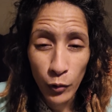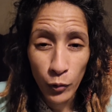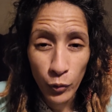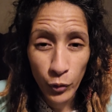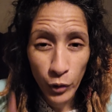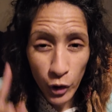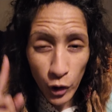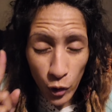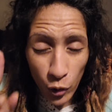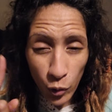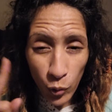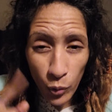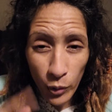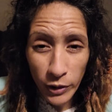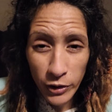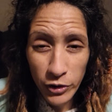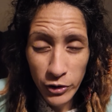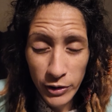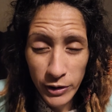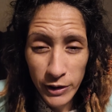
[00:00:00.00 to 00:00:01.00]
We know where
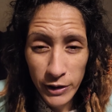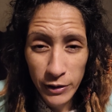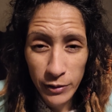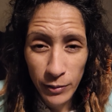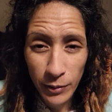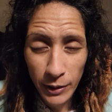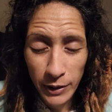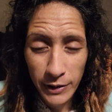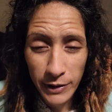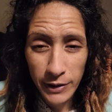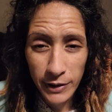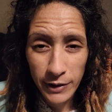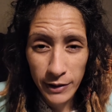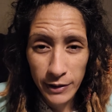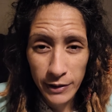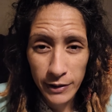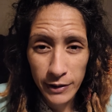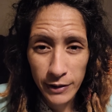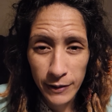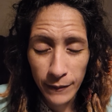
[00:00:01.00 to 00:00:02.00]
Jesus Christ
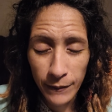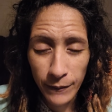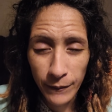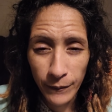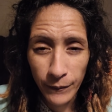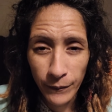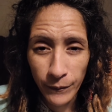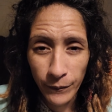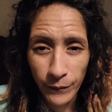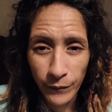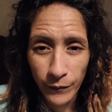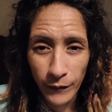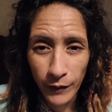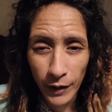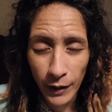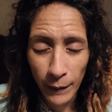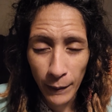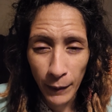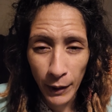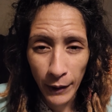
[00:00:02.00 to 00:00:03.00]

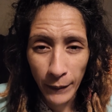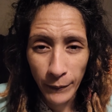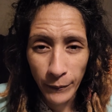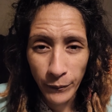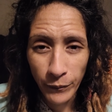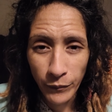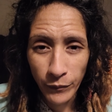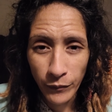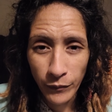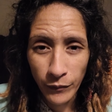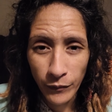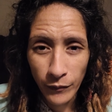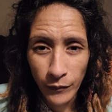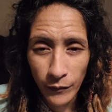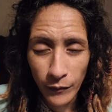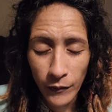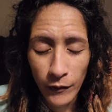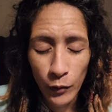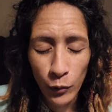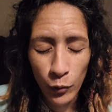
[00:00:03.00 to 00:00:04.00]
is. Amen.
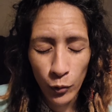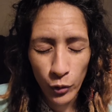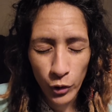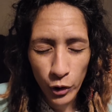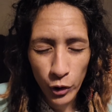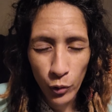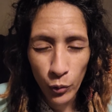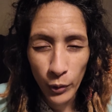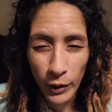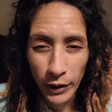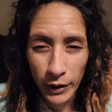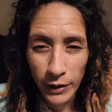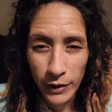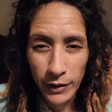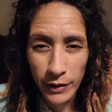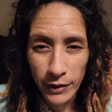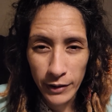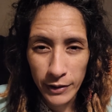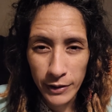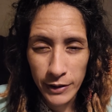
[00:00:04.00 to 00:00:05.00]
We know where
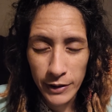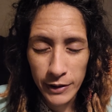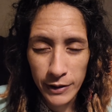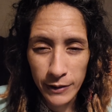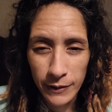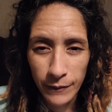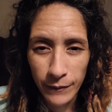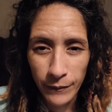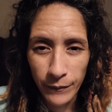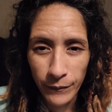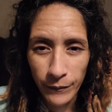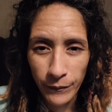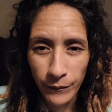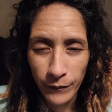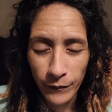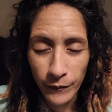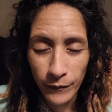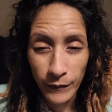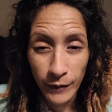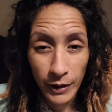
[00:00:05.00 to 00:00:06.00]
he is.
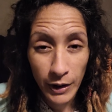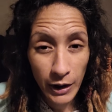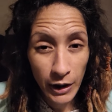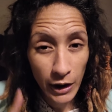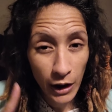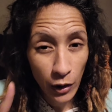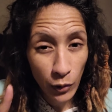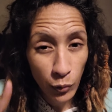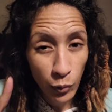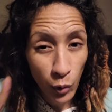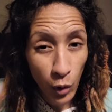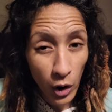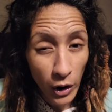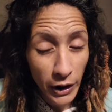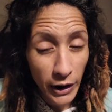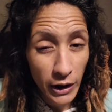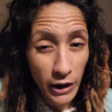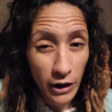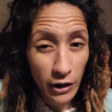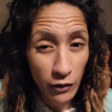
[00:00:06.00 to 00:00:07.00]
He's not
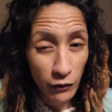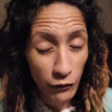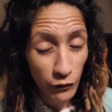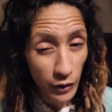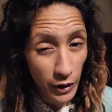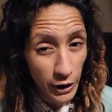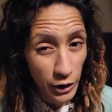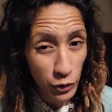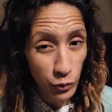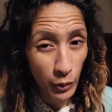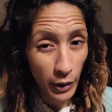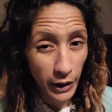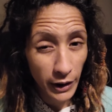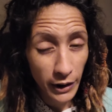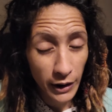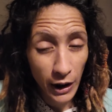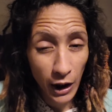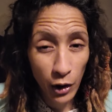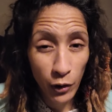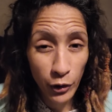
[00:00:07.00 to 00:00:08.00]
walking in the flesh
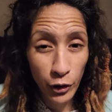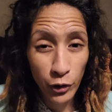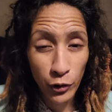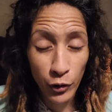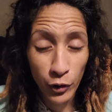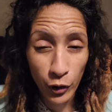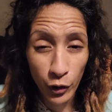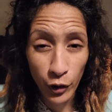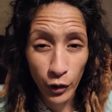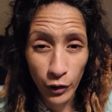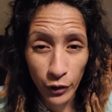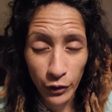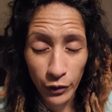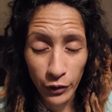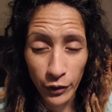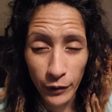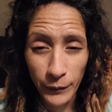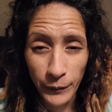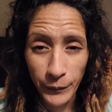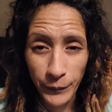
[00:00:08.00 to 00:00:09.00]
right now here on
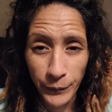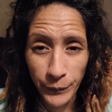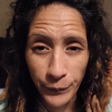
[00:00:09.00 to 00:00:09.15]
earth.